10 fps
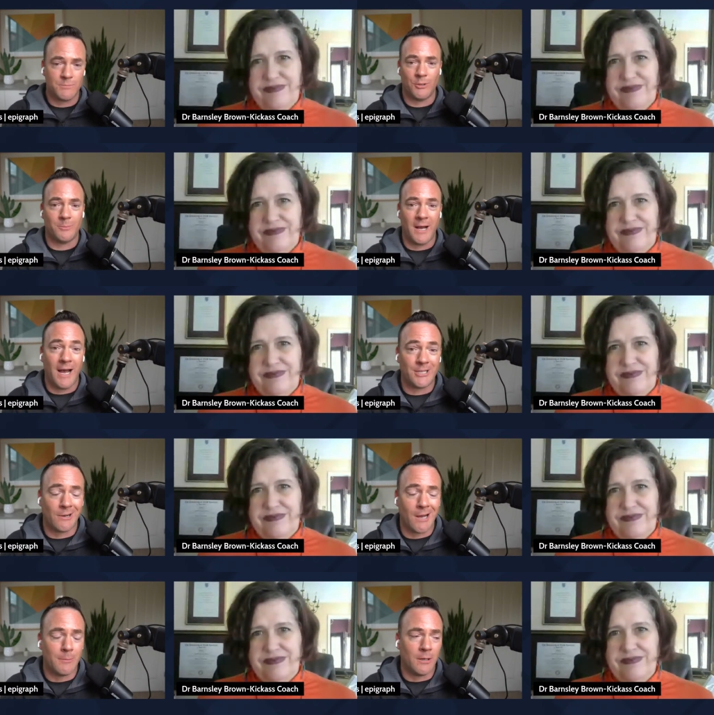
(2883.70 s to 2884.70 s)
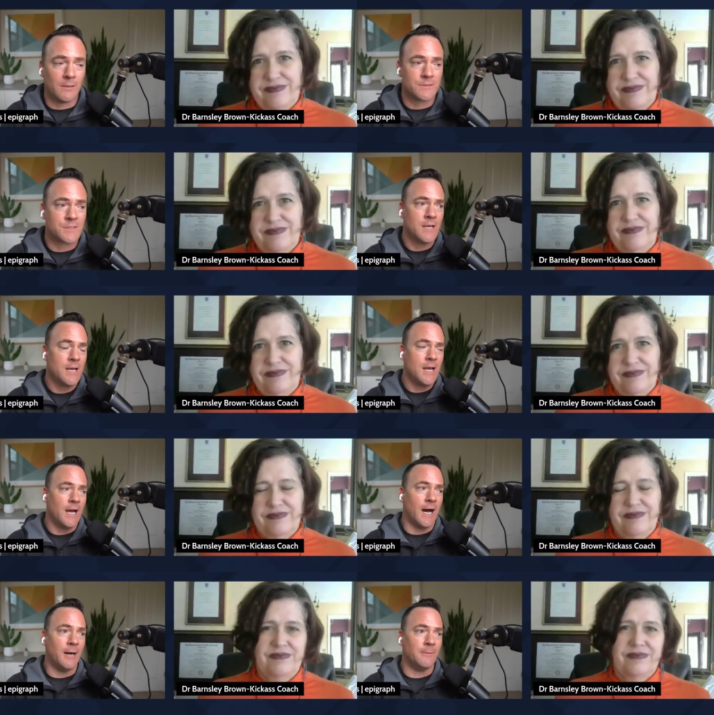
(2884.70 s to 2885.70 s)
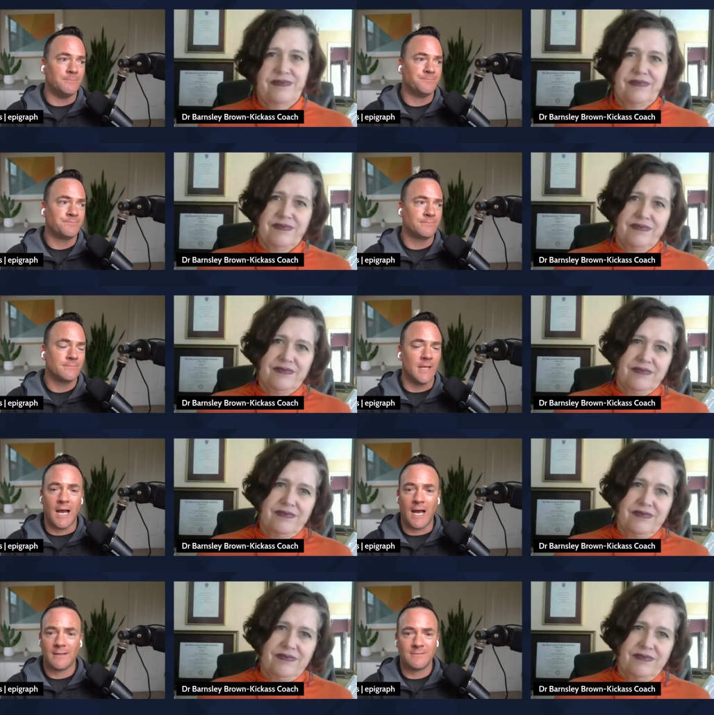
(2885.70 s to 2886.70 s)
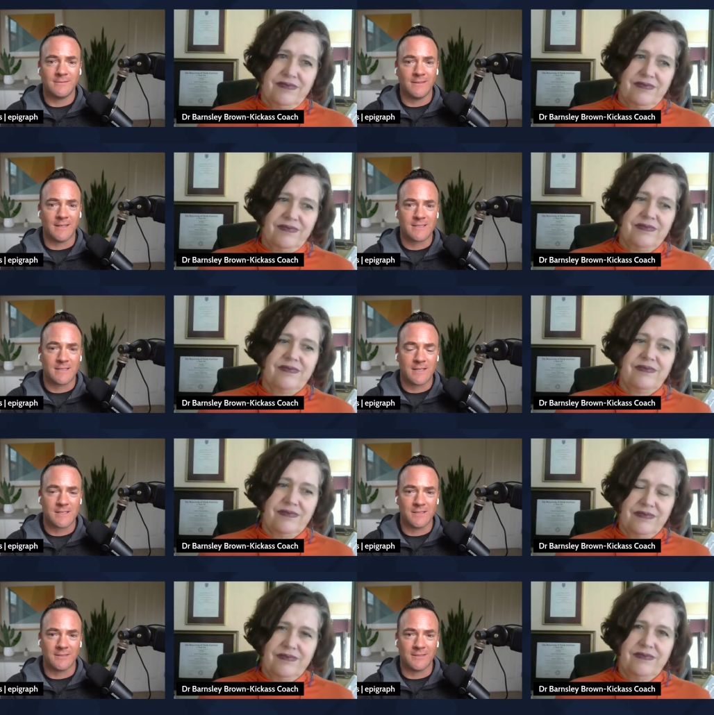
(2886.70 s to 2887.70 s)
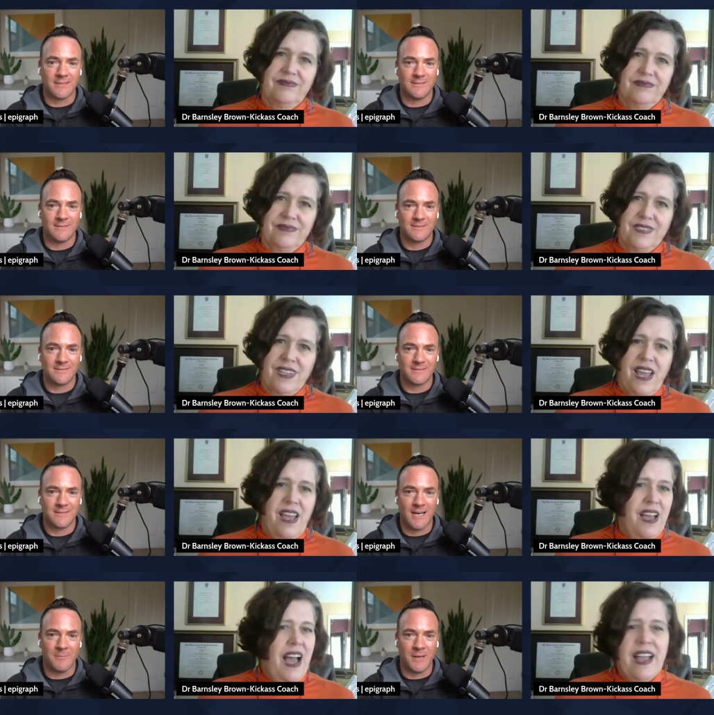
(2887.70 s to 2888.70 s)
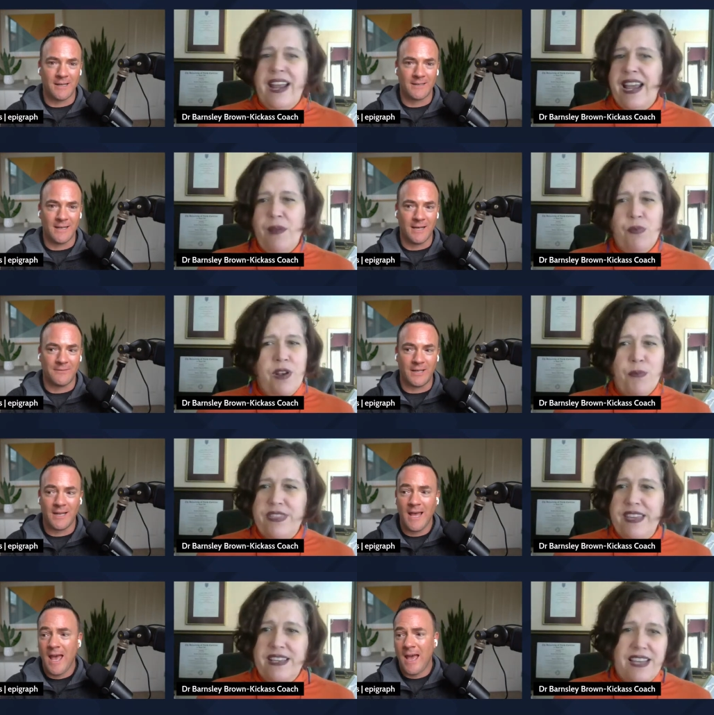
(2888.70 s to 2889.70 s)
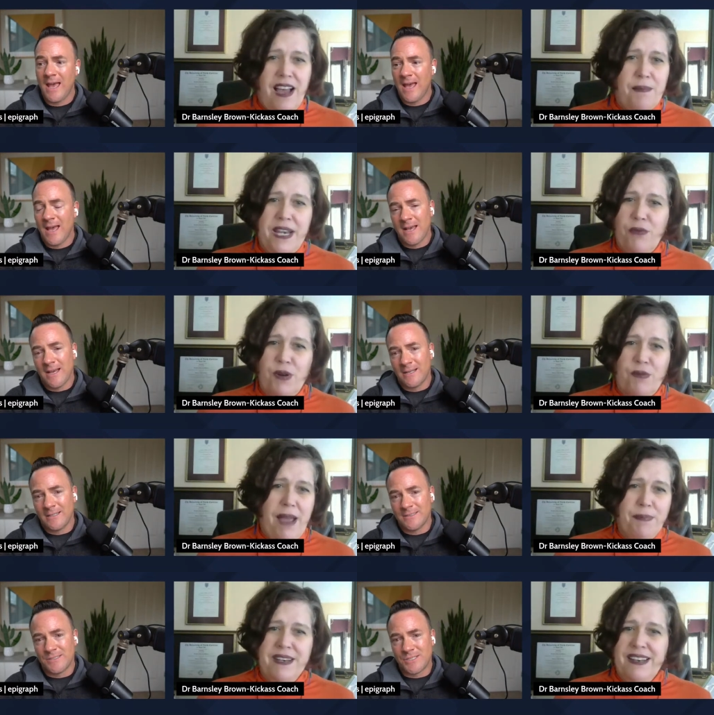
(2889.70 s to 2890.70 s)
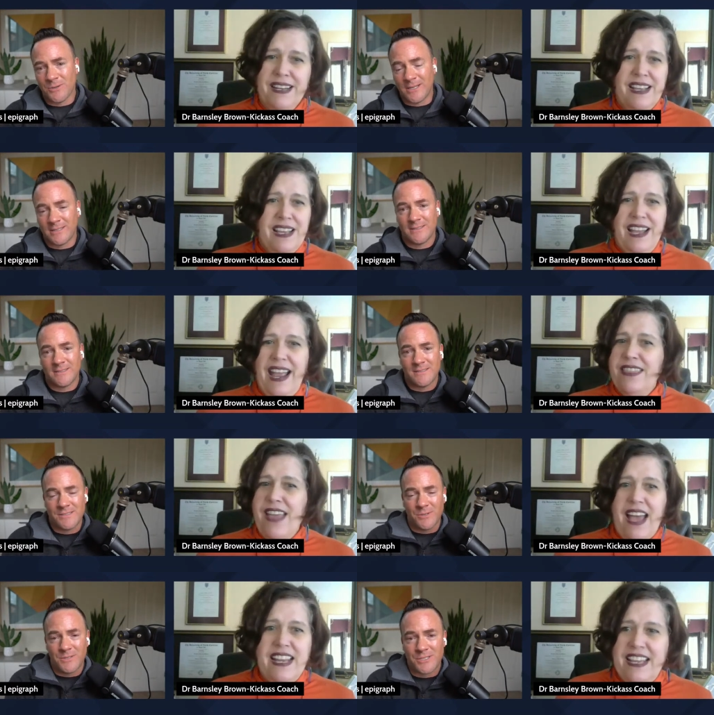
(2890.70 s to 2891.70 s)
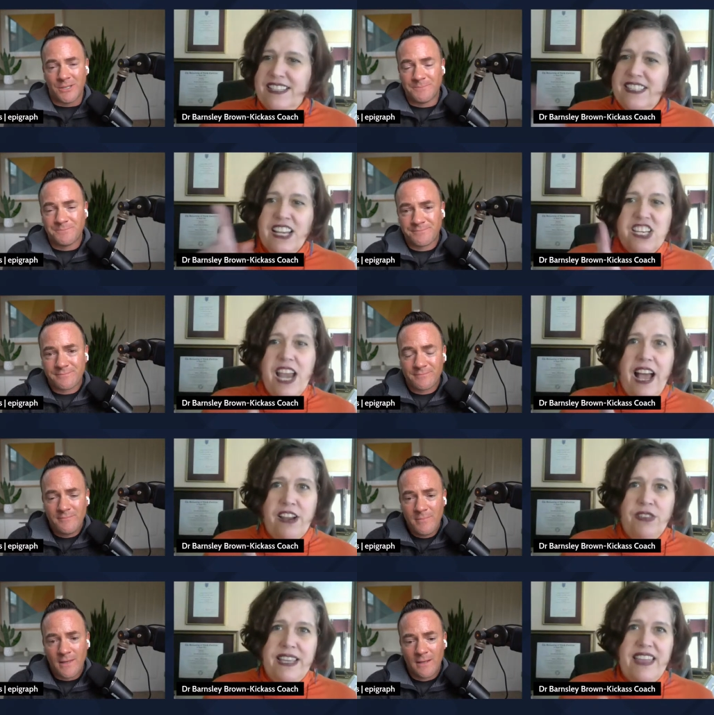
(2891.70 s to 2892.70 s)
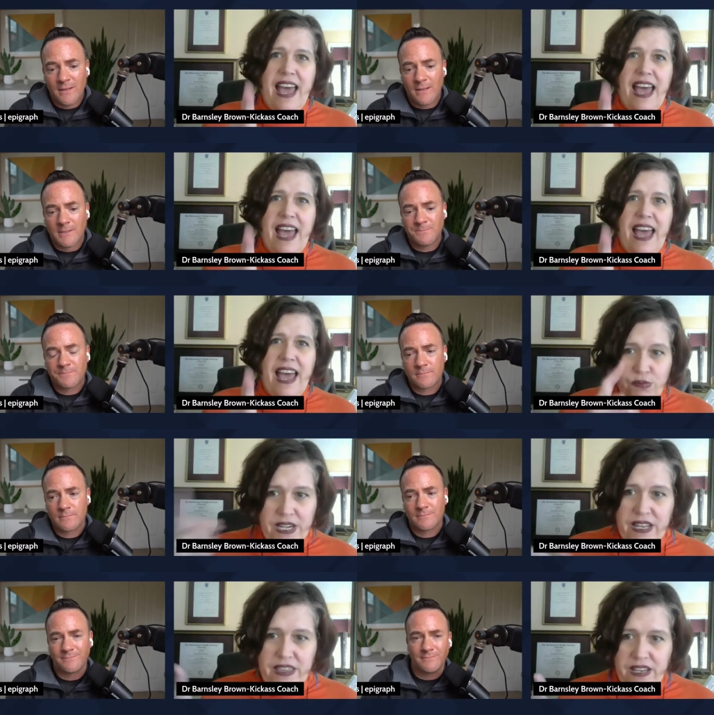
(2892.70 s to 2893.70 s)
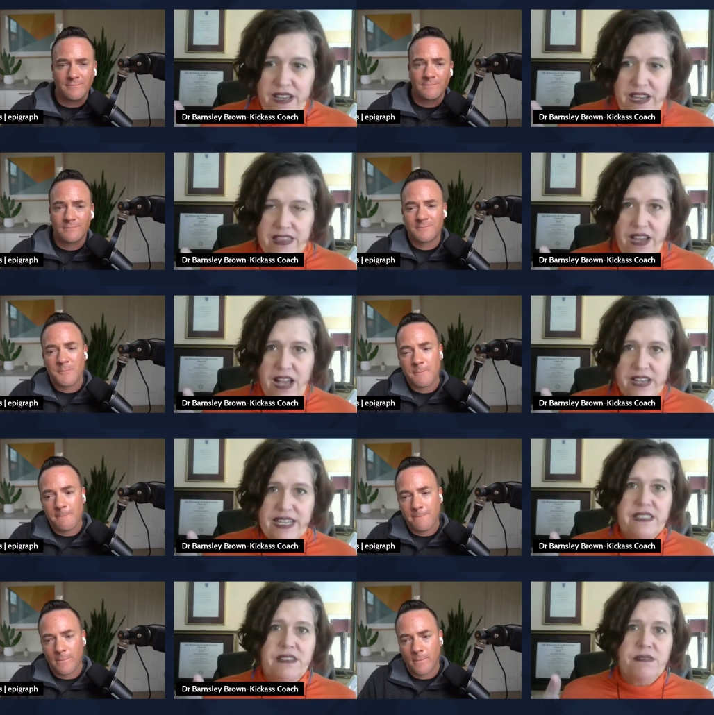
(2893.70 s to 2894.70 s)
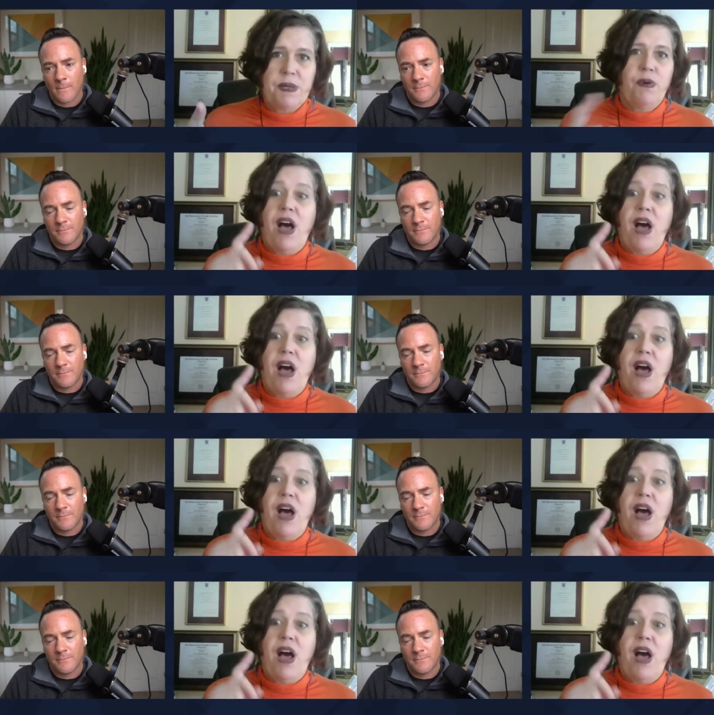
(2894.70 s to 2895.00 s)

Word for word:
Speaker 1: you're behind your eyeballs. Um, yeah, no, that's that's so good. Um, I got to add one more
Speaker 2: thing, Tom. I know we're wrapping. Do it. And that it, is not only that, do it in the in the context of people,